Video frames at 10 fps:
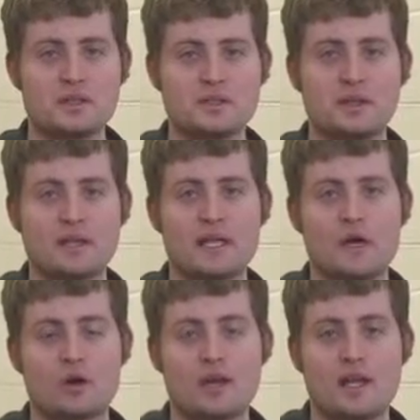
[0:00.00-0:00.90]
explain
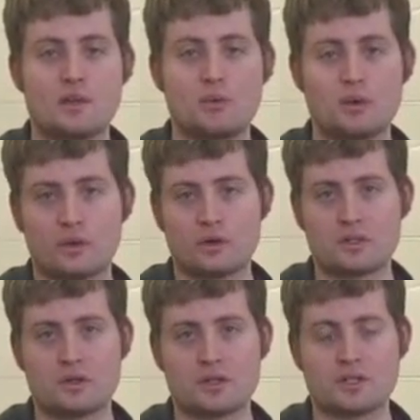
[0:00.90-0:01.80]
how our neck board works
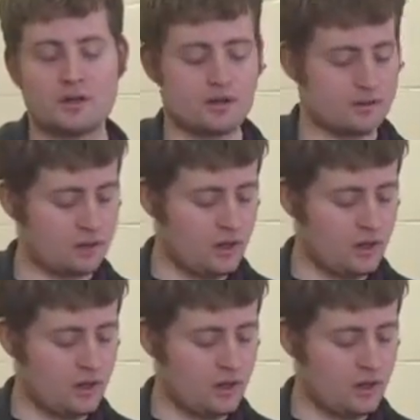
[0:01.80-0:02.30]
in our guitar.